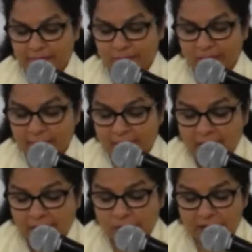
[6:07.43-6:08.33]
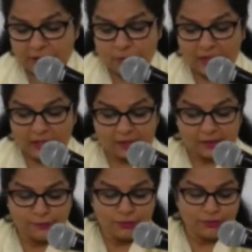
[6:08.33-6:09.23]
Okay, so let's look at uh,
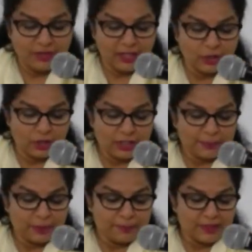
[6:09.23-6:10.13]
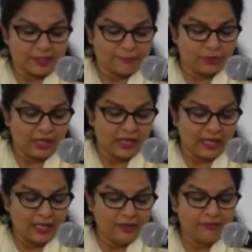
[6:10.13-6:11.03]
fulfilling God's purpose for our
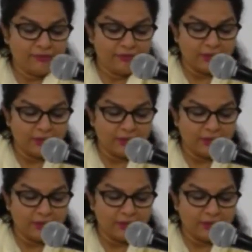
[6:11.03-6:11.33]
life.